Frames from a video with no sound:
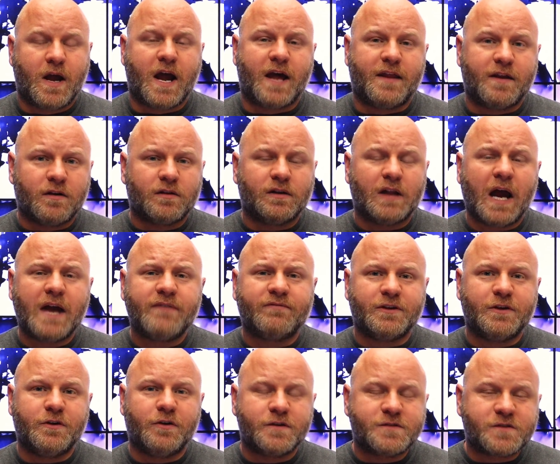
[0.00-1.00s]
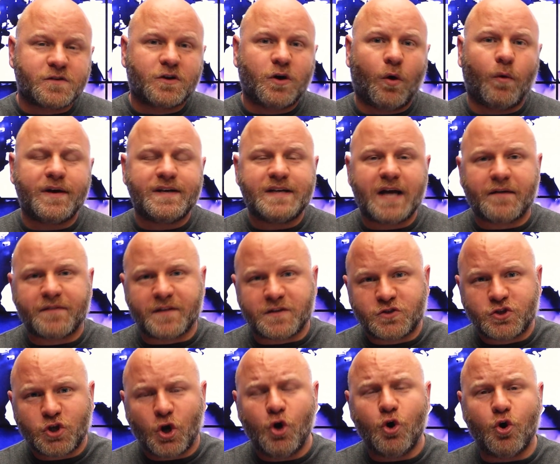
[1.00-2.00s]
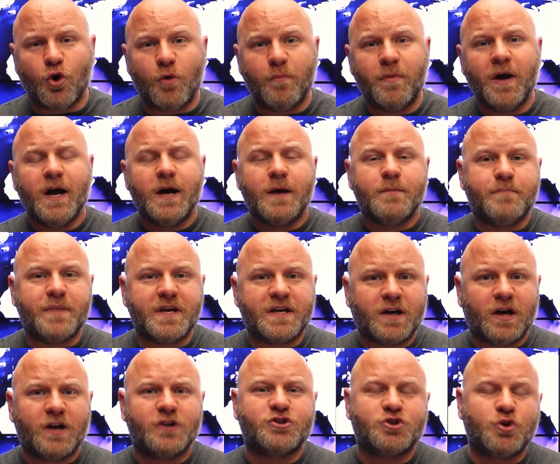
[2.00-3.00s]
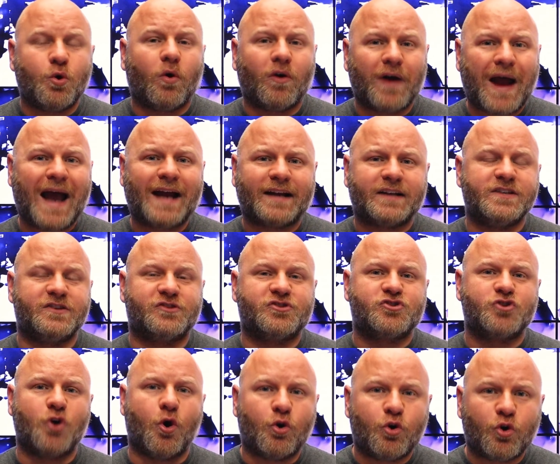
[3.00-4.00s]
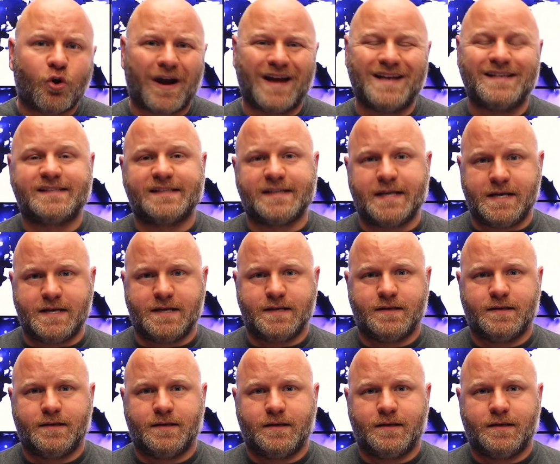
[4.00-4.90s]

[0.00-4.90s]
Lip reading: And their livelihoods are going down the tube because you're acting so crazy.